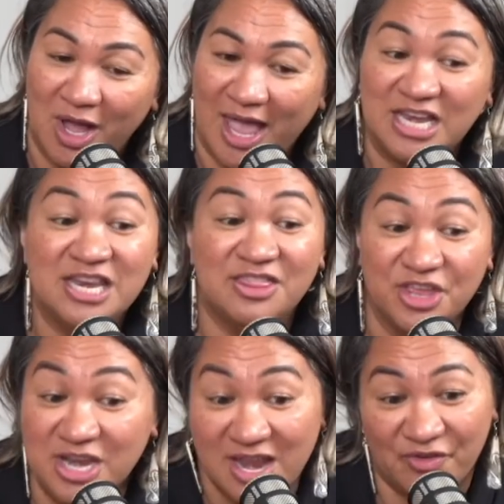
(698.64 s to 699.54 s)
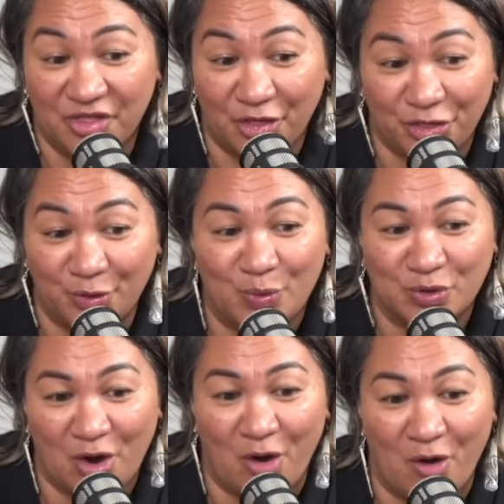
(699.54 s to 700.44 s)
and never the thought
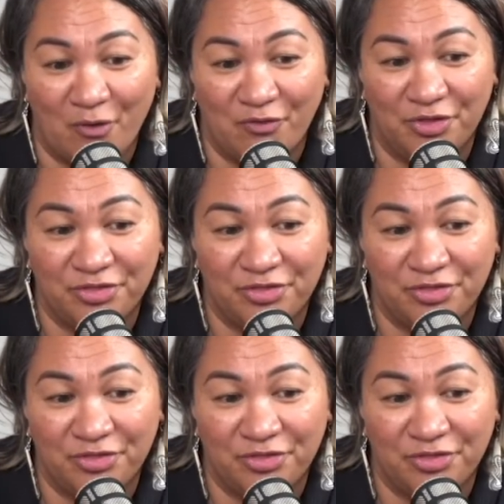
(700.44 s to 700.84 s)
of